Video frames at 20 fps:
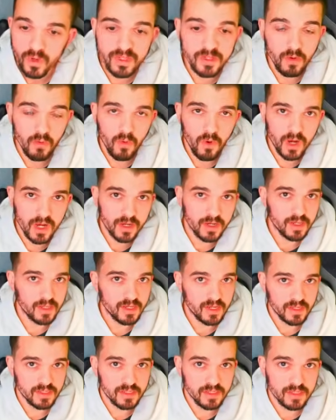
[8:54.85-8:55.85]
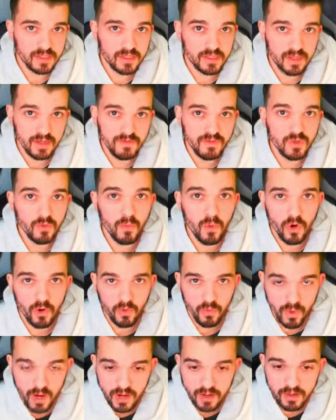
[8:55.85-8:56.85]
with the one that gives you
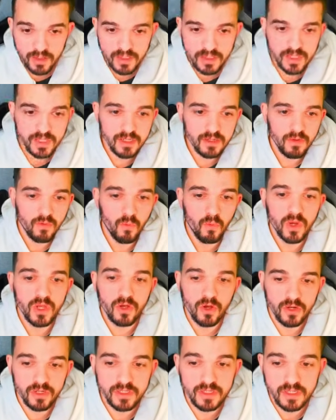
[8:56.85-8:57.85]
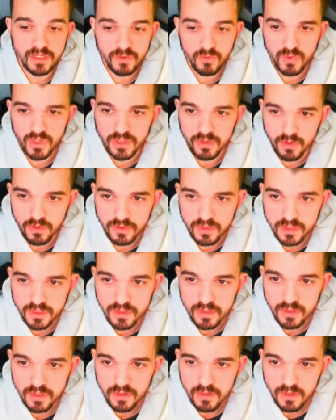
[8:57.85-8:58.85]
more rarity, we got these results.
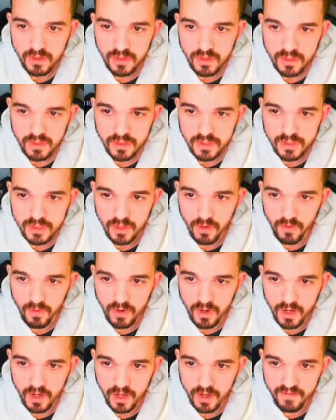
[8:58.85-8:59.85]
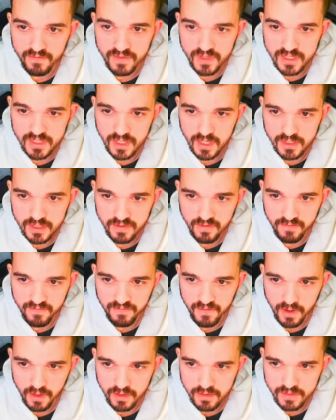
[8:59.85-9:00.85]
So I have this Excel
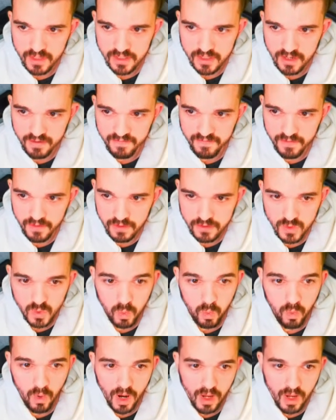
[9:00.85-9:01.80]
file that I filled